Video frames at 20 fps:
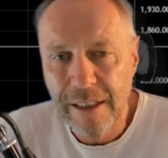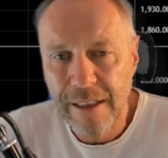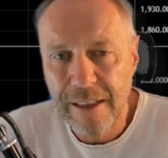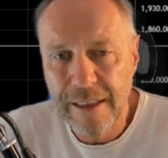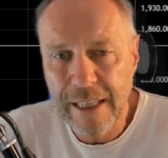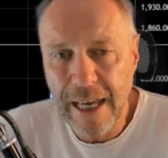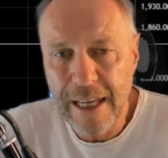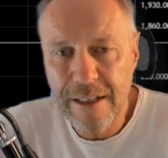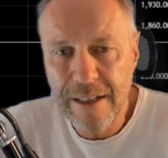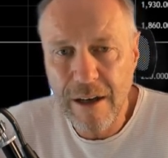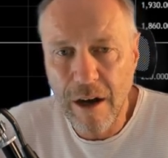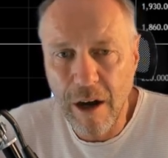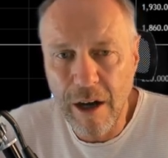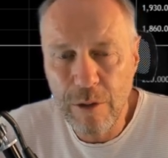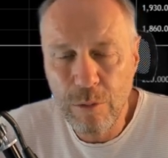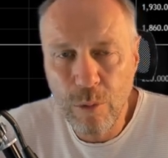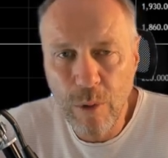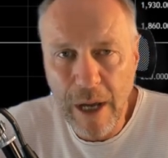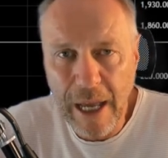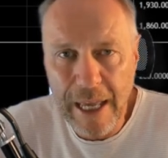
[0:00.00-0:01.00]
then I
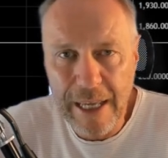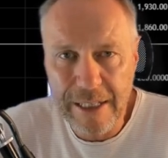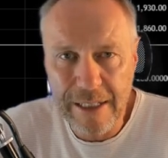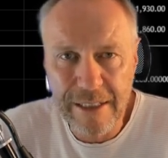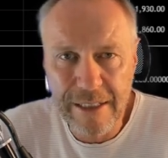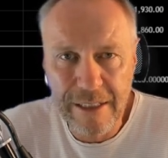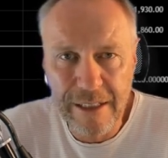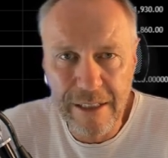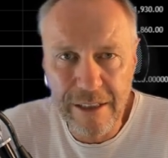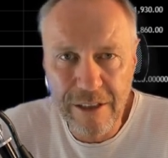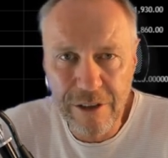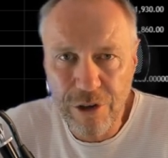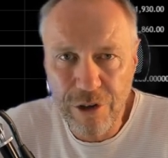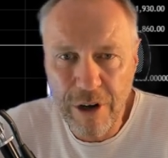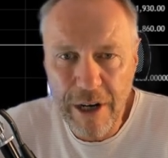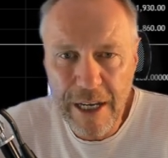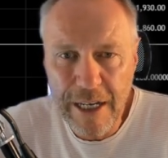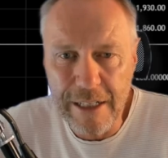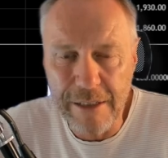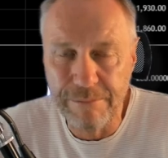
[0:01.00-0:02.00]
will exit the
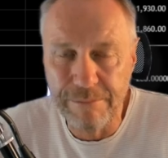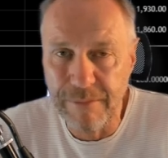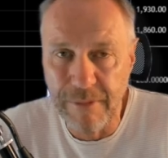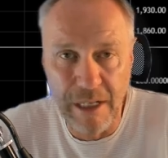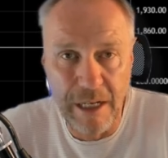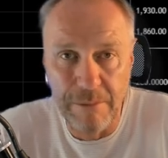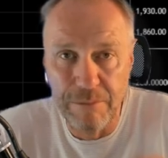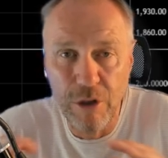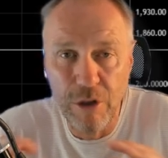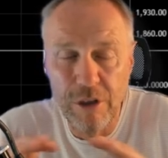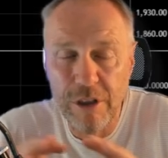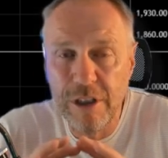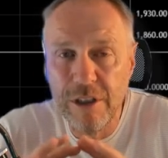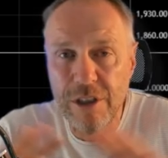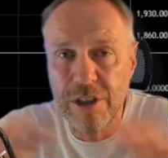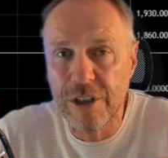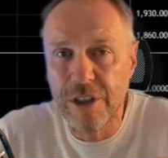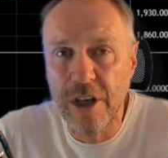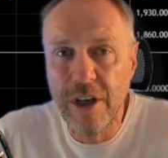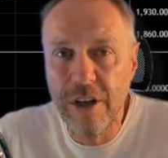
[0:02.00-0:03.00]
trade. I'm not
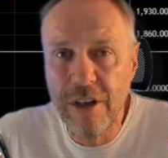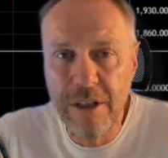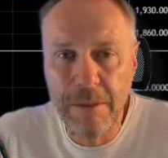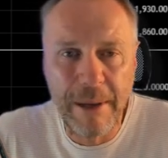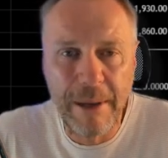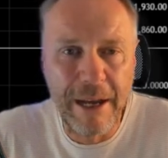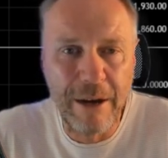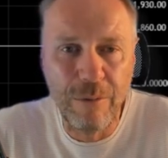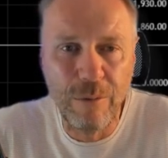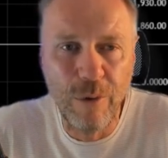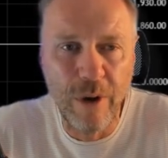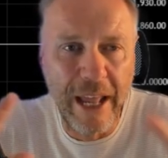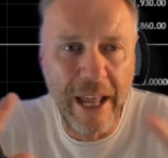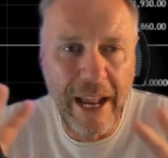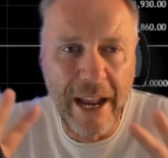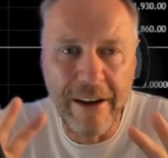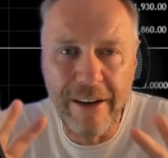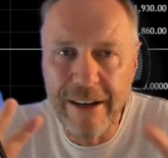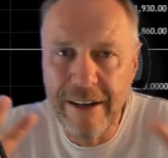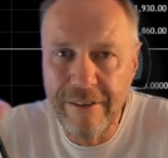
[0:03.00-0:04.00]
concerned about what
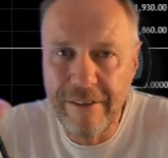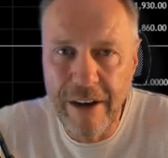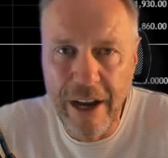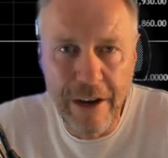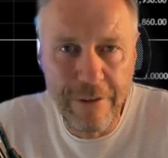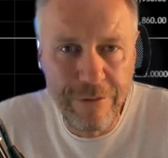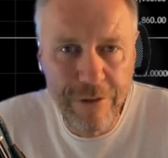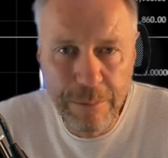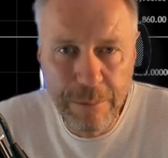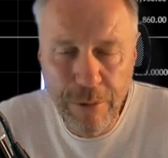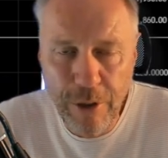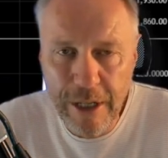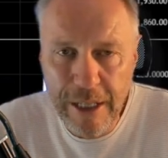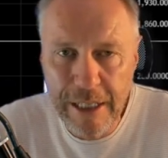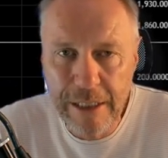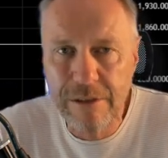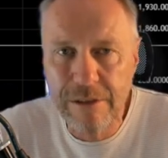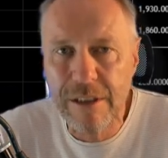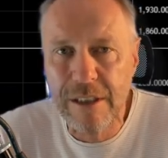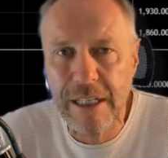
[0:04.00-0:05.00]
everybody
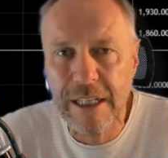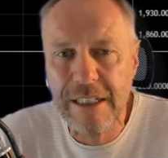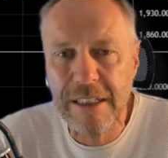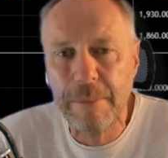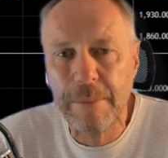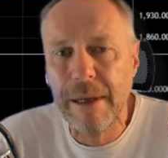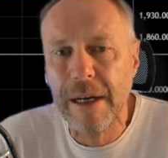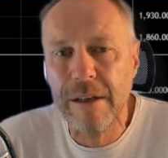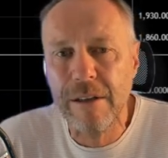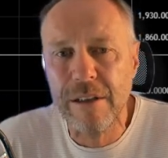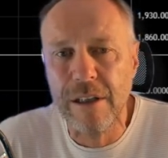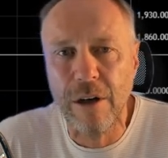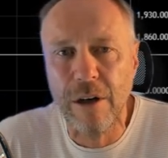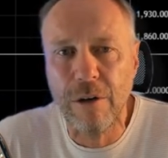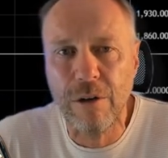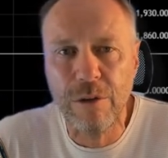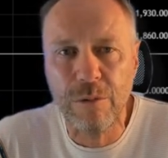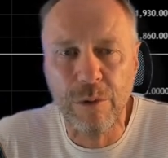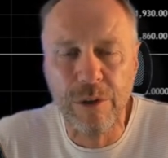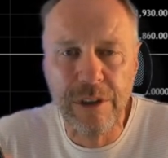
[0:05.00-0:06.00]
else thinks about
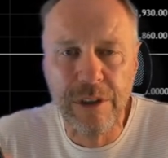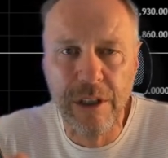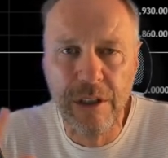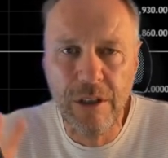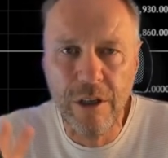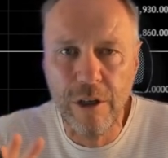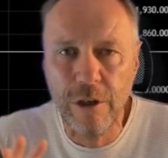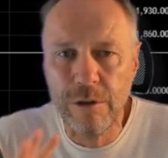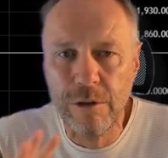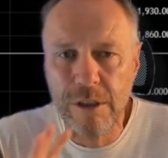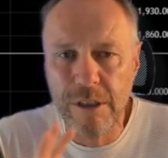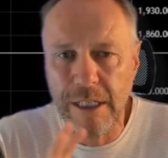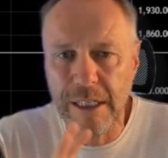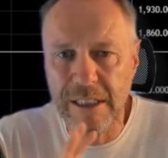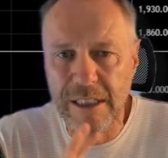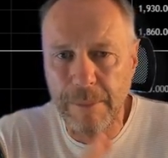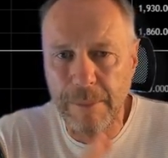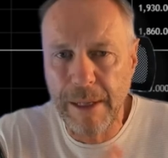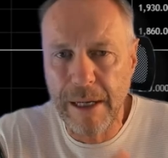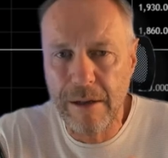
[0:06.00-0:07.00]
gold, what the news
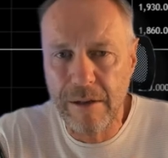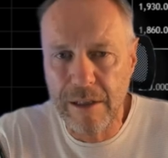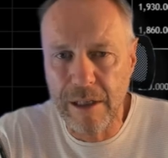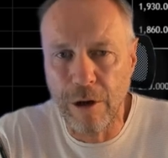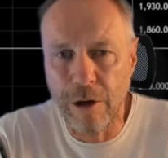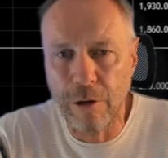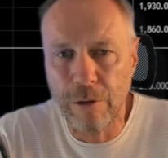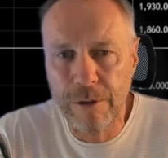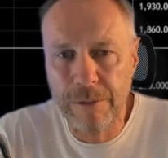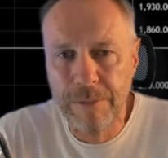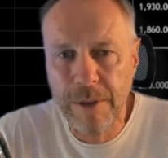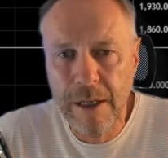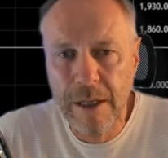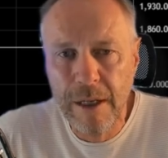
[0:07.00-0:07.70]
thinks about gold.